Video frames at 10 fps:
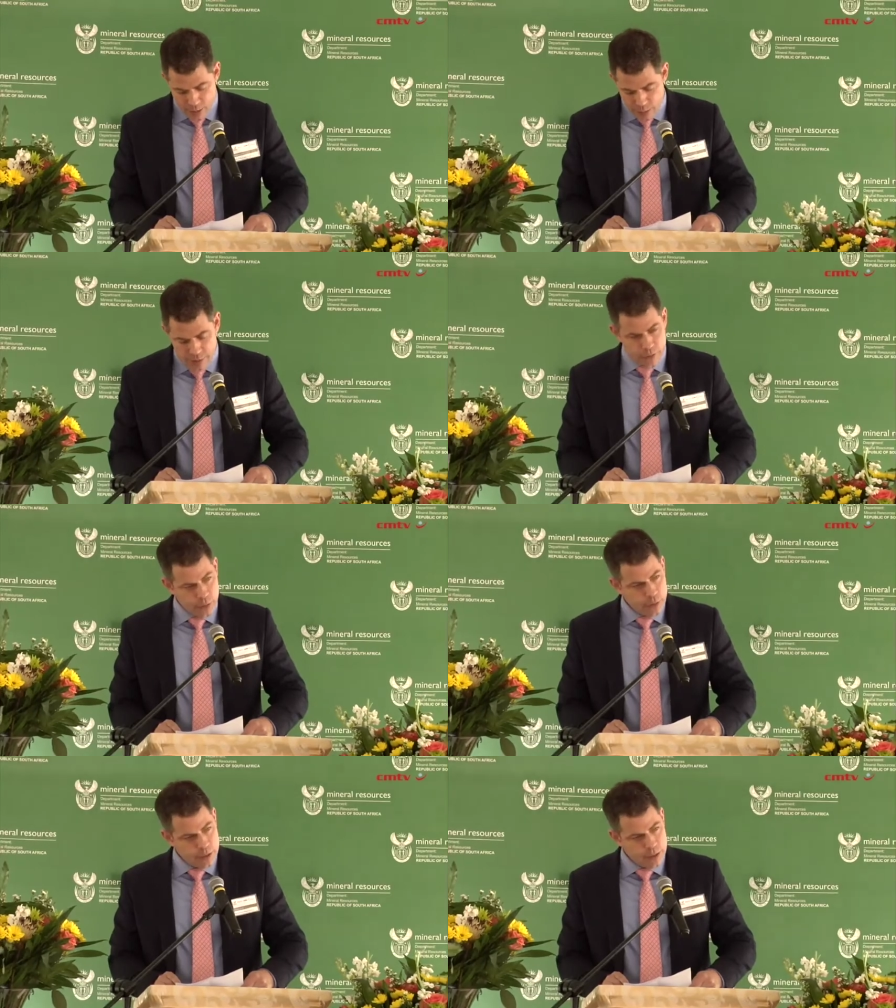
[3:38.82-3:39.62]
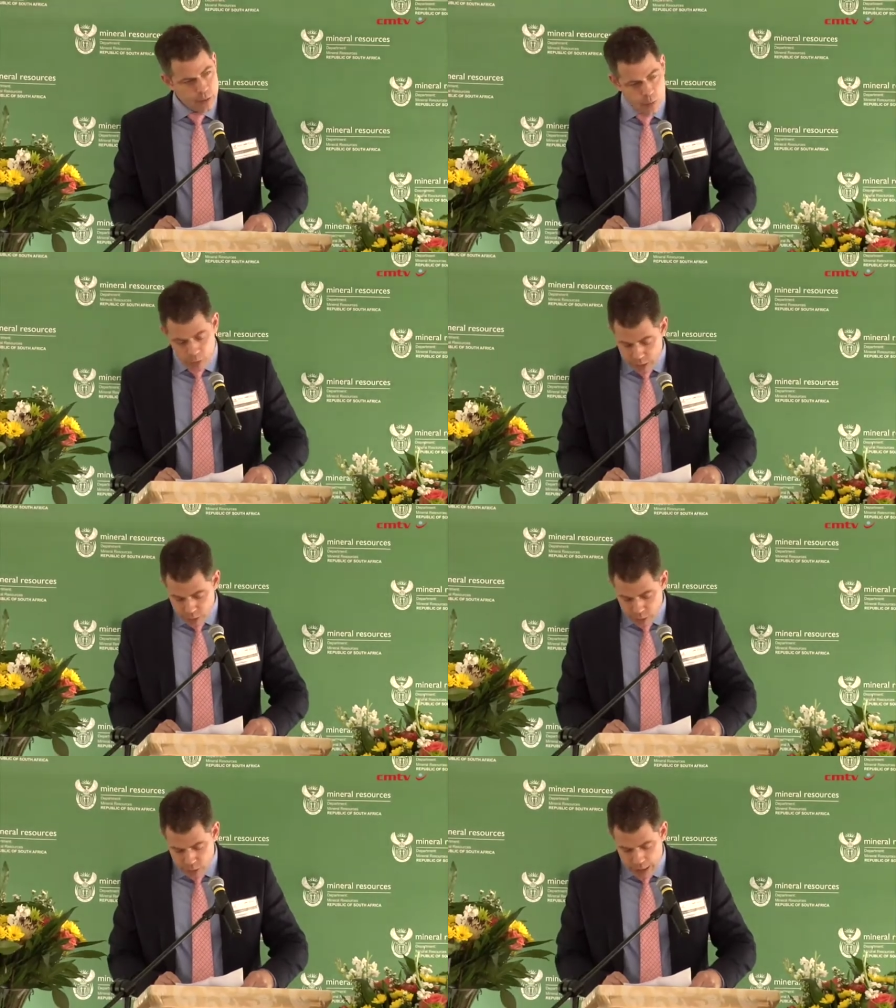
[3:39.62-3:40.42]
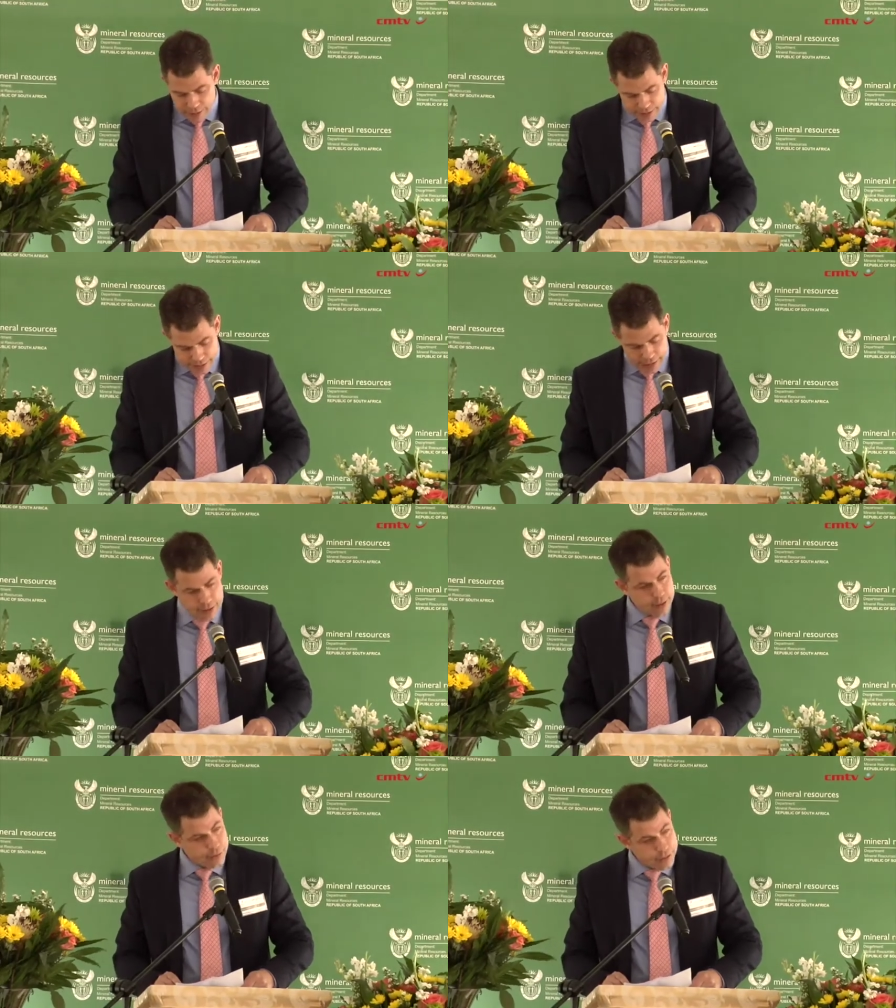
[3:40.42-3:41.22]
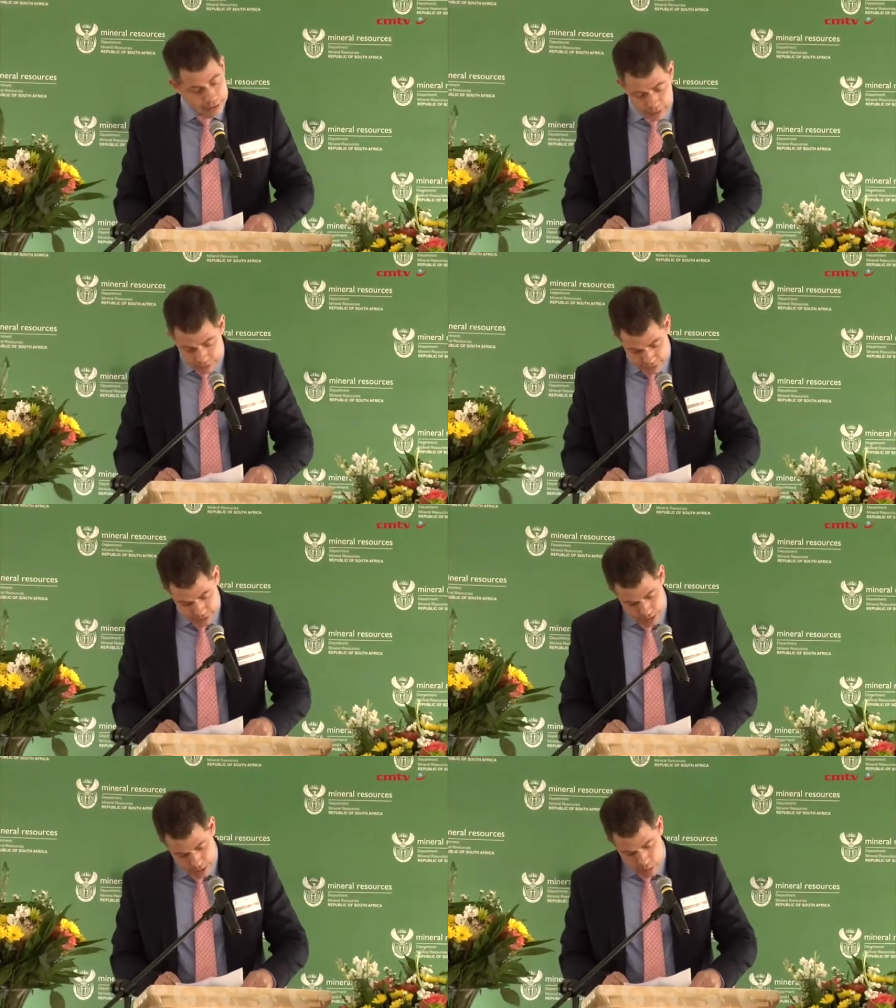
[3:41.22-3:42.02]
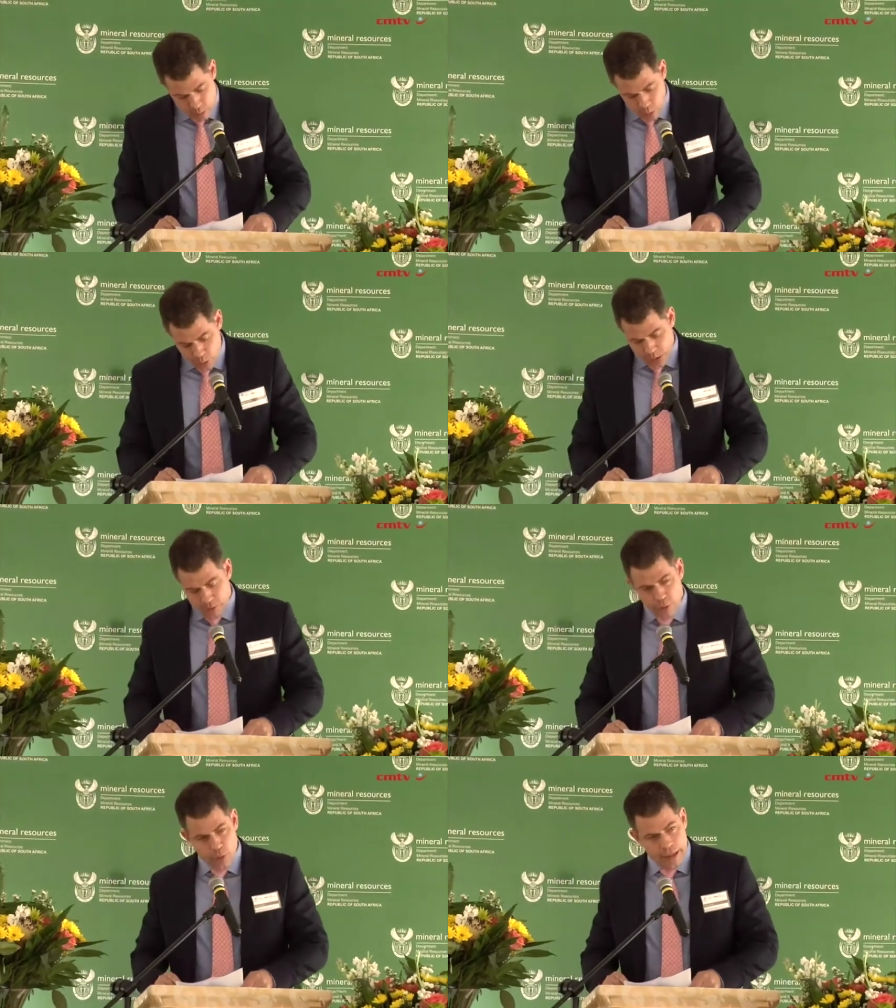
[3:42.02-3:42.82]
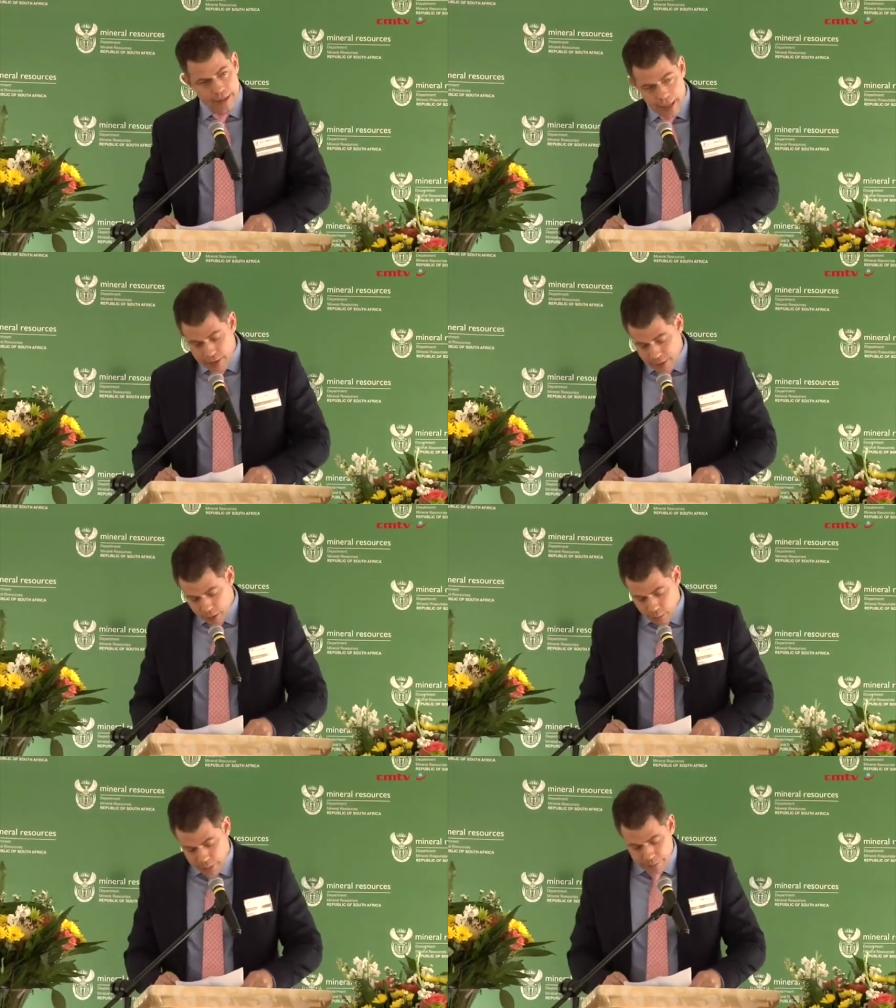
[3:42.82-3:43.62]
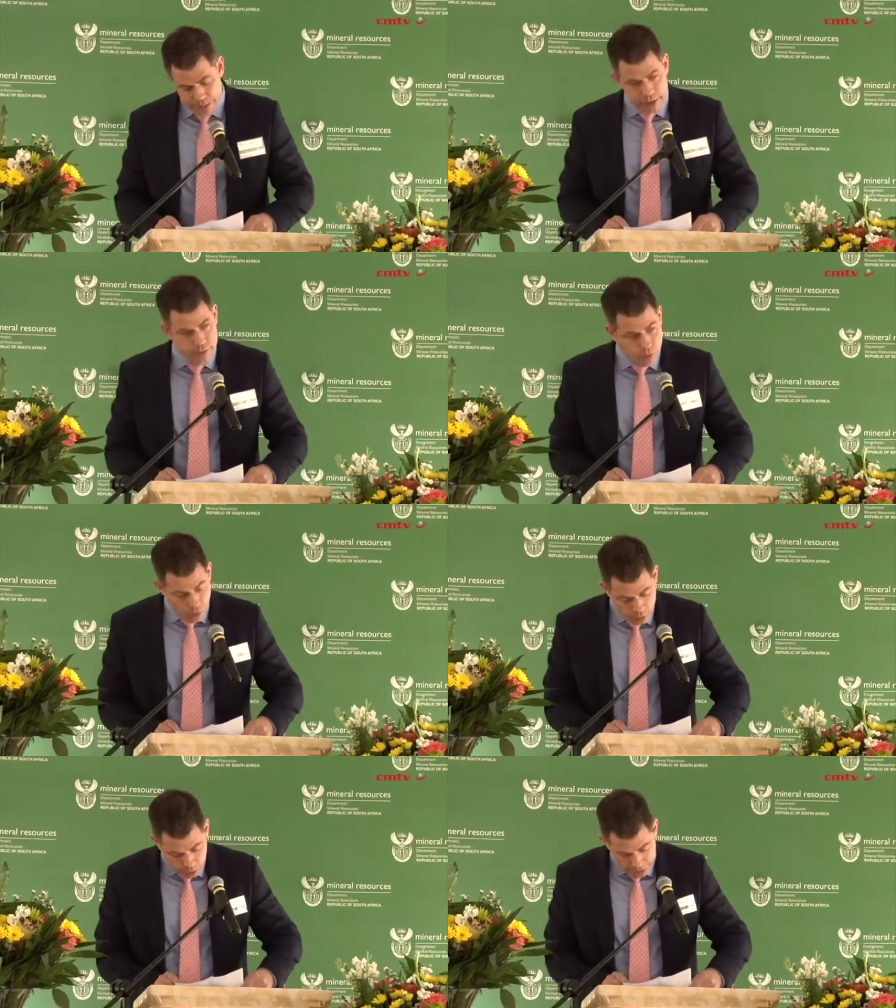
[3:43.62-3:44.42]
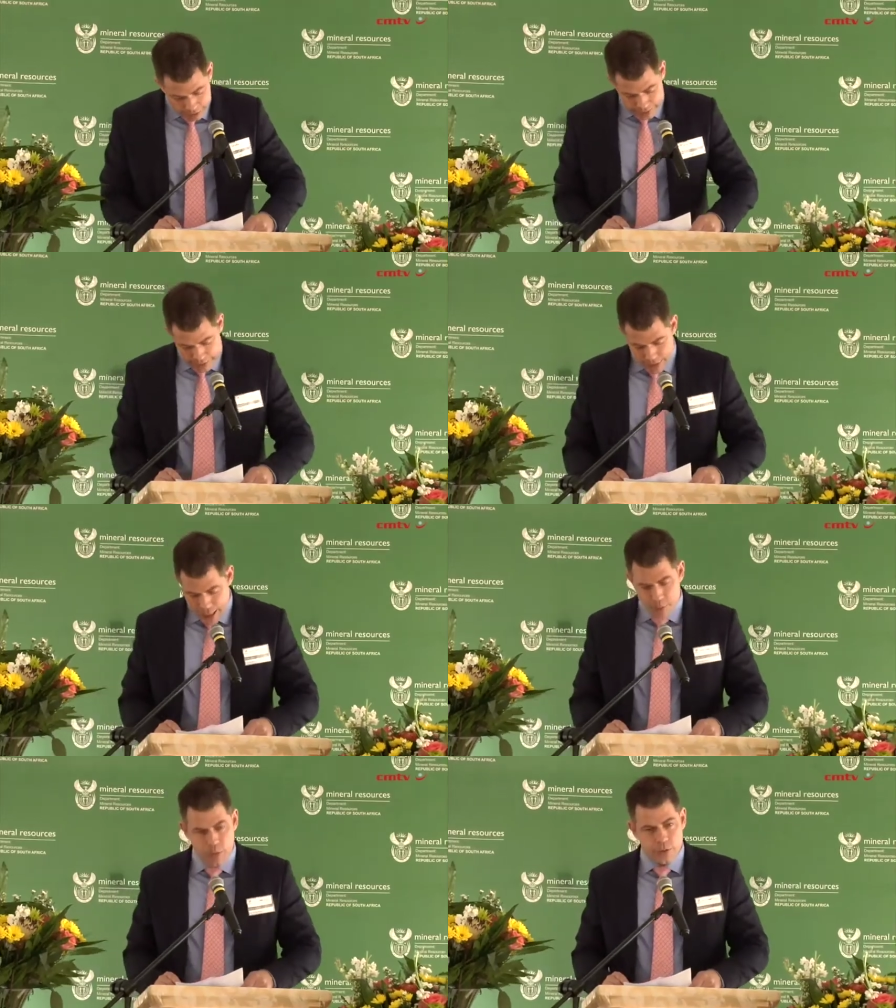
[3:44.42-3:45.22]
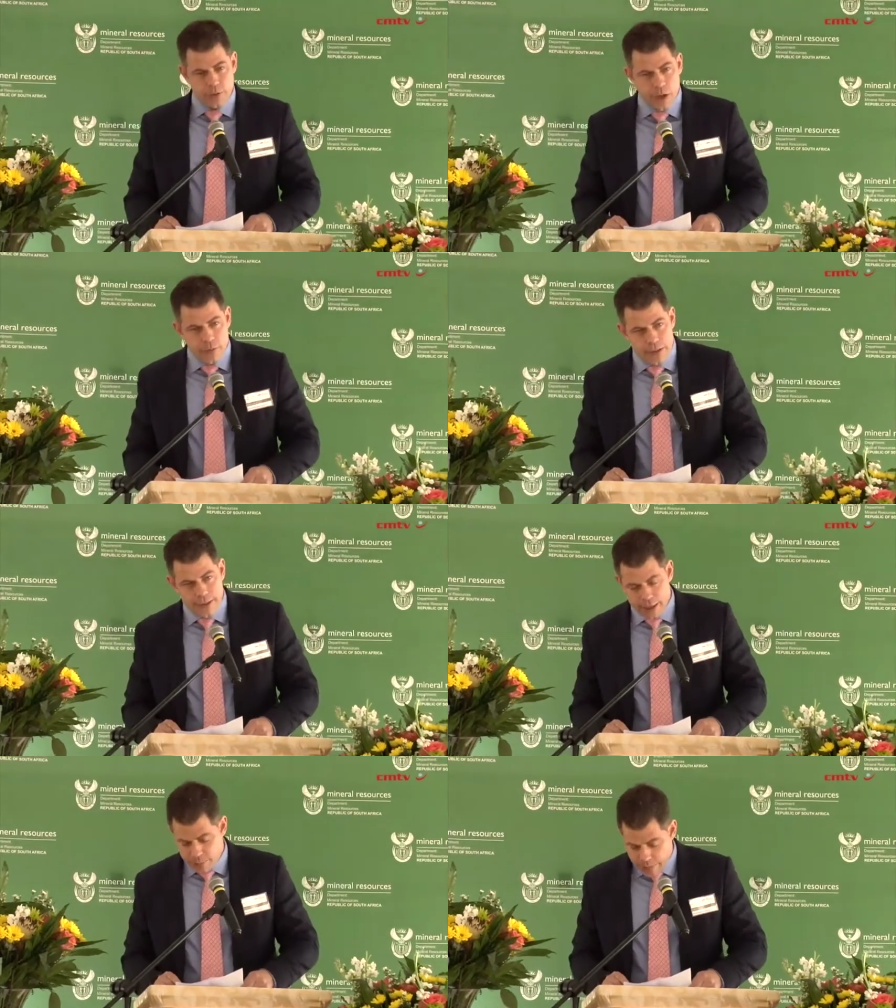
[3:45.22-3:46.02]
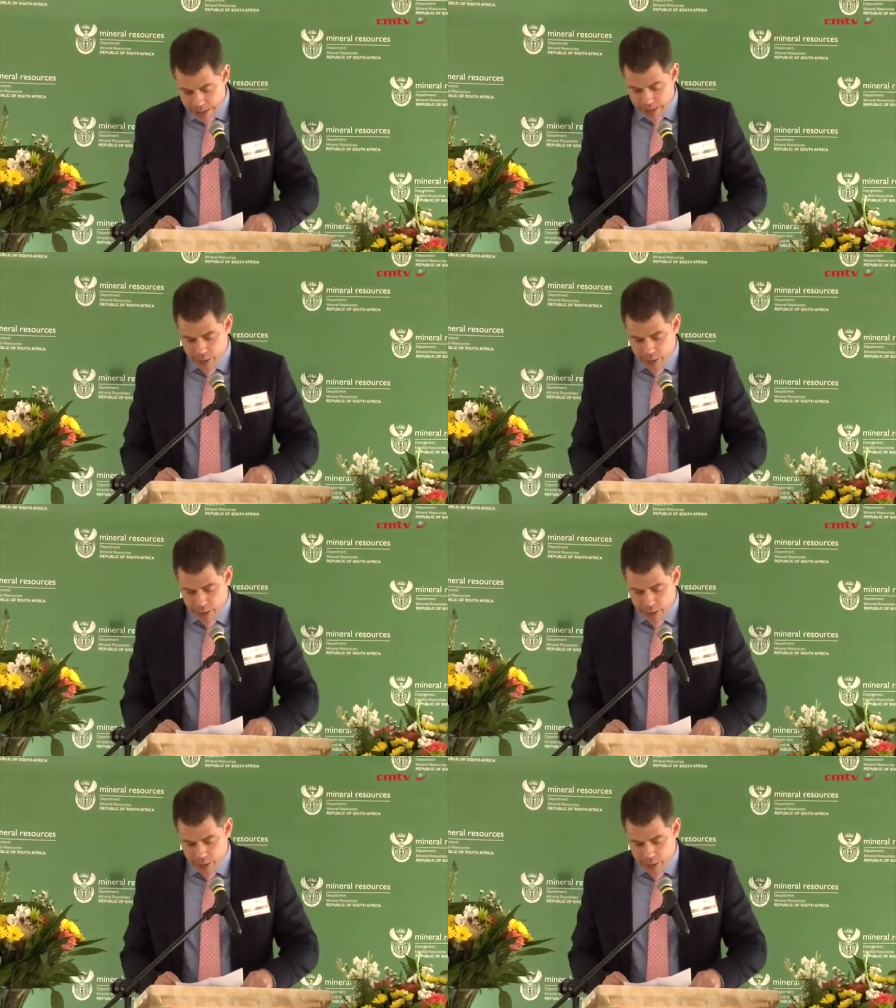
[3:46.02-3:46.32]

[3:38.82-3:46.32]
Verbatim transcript: We have used more than 2,000 tons of steel, poured 40,000 cubic meters of concrete, and moved over 6 million